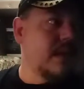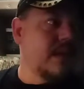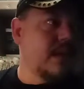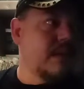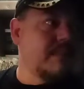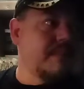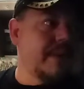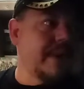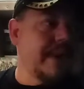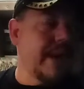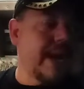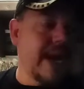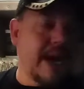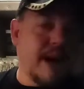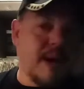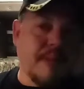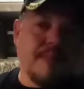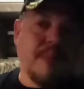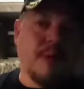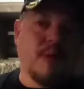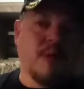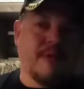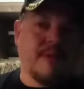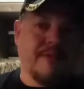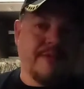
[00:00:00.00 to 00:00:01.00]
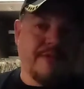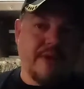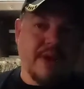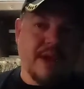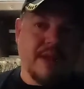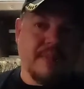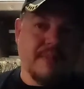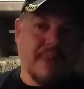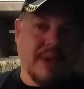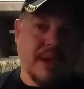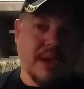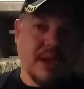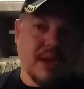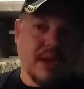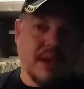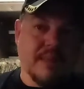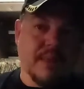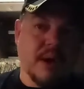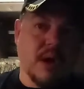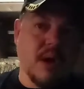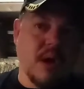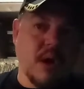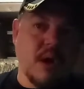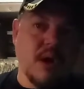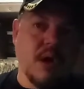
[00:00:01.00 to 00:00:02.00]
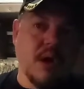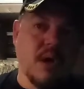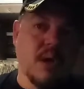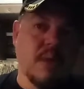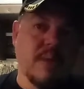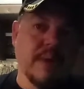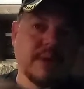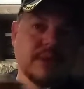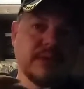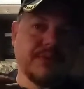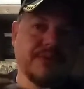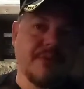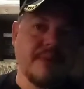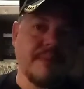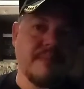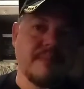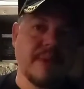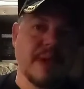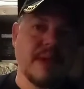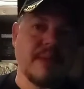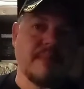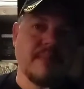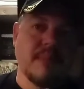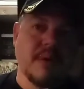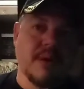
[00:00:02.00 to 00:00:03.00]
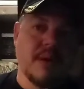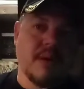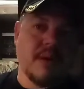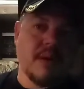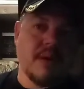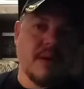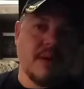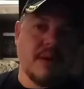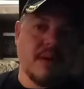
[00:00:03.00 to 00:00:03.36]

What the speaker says: but airport freight pickup, always remember